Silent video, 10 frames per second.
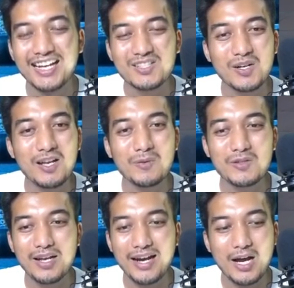it's really up to
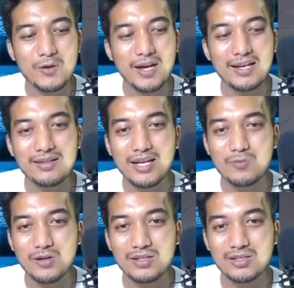you, like how you handle that
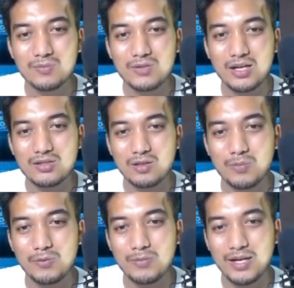one. Some uh, some
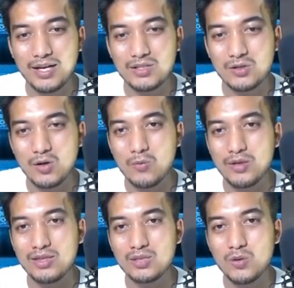people might actually go
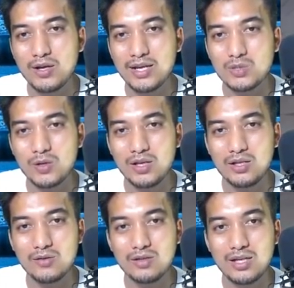with this one as well.
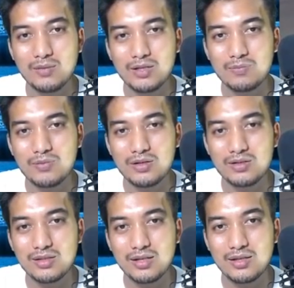You know, the element
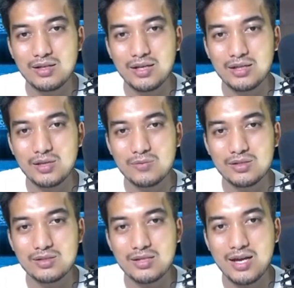burst, and then like they will
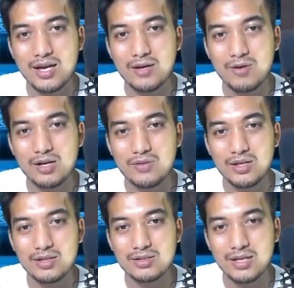just die right up
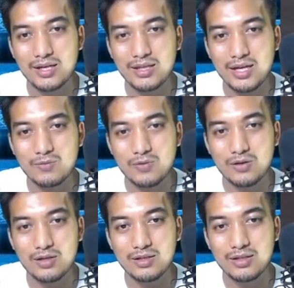there, just like that
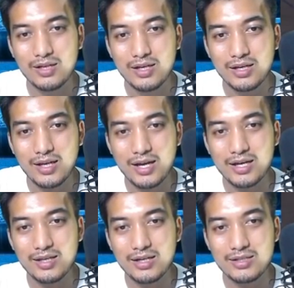one.
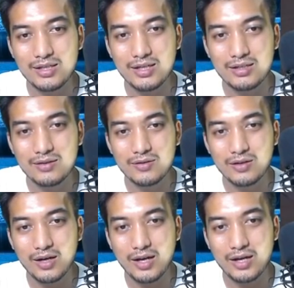Yeah, they are dead.
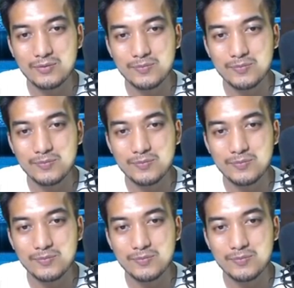Okay.